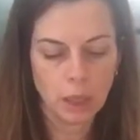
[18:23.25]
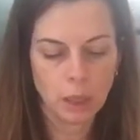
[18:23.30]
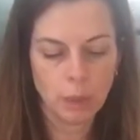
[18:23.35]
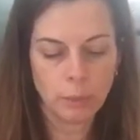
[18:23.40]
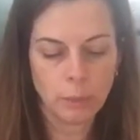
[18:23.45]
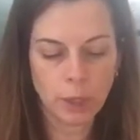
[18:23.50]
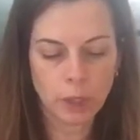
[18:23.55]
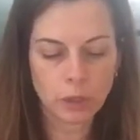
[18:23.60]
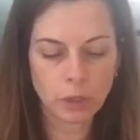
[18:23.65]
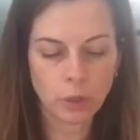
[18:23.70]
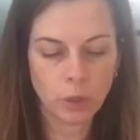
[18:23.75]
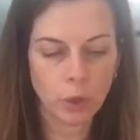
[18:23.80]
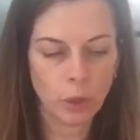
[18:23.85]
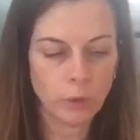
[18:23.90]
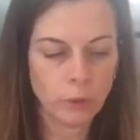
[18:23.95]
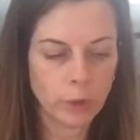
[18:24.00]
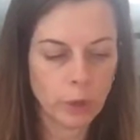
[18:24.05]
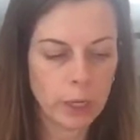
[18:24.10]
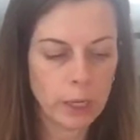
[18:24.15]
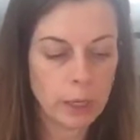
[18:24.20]
measure
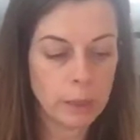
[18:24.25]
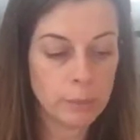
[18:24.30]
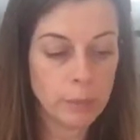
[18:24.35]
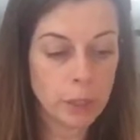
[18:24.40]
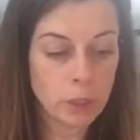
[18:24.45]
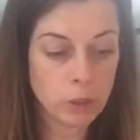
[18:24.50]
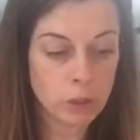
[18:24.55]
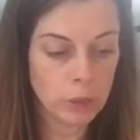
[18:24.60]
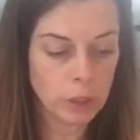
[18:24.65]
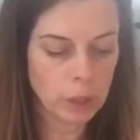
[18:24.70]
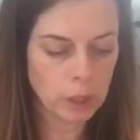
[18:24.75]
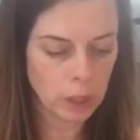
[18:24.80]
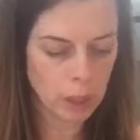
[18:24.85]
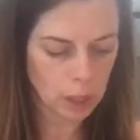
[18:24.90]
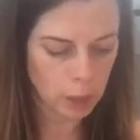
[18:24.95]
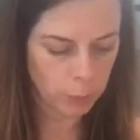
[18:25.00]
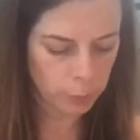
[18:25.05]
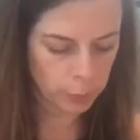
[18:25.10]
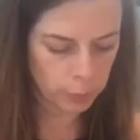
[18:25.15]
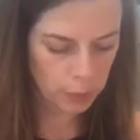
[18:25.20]
over a measuring
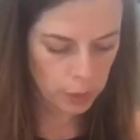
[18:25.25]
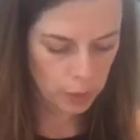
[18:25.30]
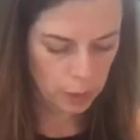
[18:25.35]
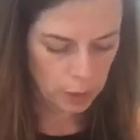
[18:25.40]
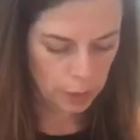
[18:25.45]
cup,